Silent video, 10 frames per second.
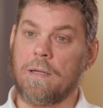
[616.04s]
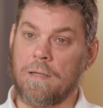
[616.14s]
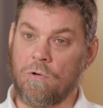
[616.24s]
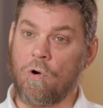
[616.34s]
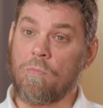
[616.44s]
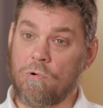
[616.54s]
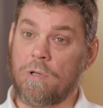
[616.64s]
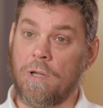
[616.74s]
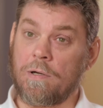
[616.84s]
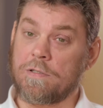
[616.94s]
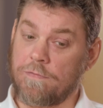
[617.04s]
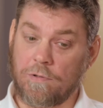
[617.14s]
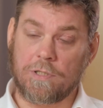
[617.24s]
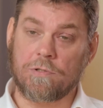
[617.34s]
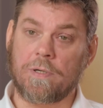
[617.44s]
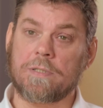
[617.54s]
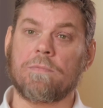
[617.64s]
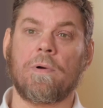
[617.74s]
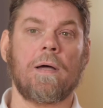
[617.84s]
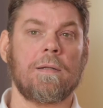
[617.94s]
in normal clothes, fully
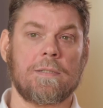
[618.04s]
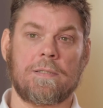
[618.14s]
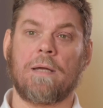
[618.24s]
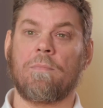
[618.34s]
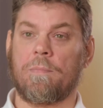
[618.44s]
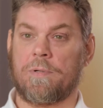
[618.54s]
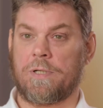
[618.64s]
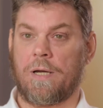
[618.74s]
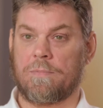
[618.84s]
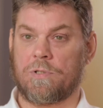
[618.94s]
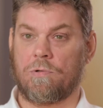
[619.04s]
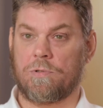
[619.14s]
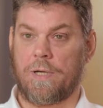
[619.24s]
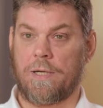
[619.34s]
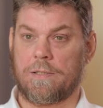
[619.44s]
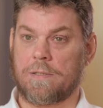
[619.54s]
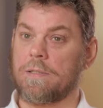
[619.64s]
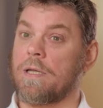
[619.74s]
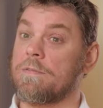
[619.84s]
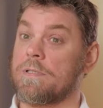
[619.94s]
dressed, rather than stay in my pyjamas all day, just
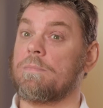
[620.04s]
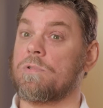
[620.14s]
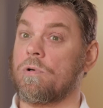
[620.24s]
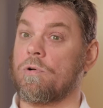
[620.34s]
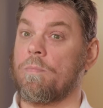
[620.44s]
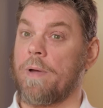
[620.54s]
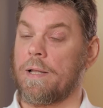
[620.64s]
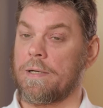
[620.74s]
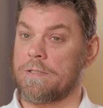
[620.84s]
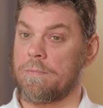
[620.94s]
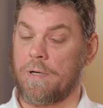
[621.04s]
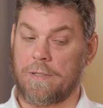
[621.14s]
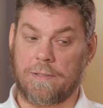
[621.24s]
to give some sort of normality to my